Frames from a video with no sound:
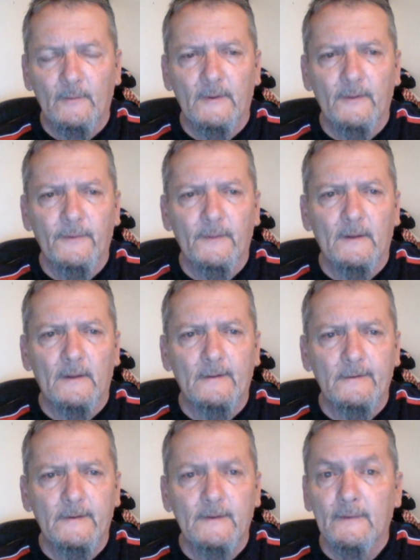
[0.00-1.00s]
with,
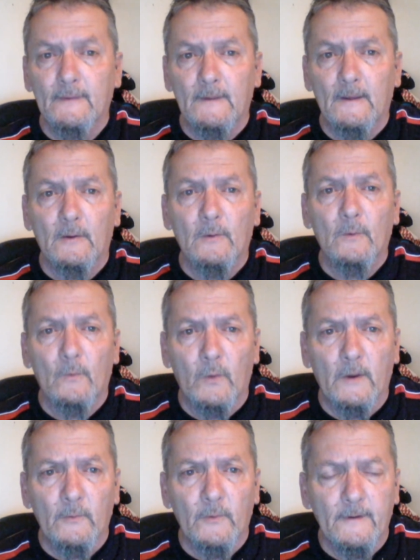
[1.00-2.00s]
he is now
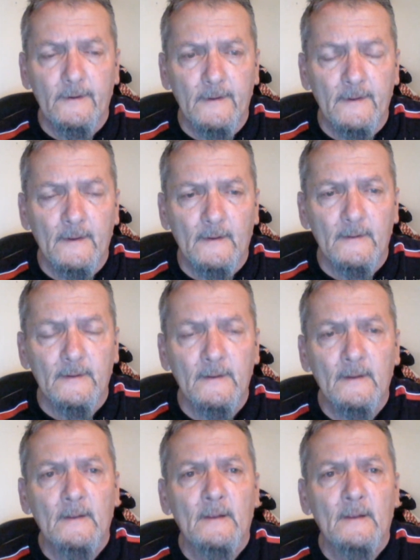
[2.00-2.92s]
Reverend Allen.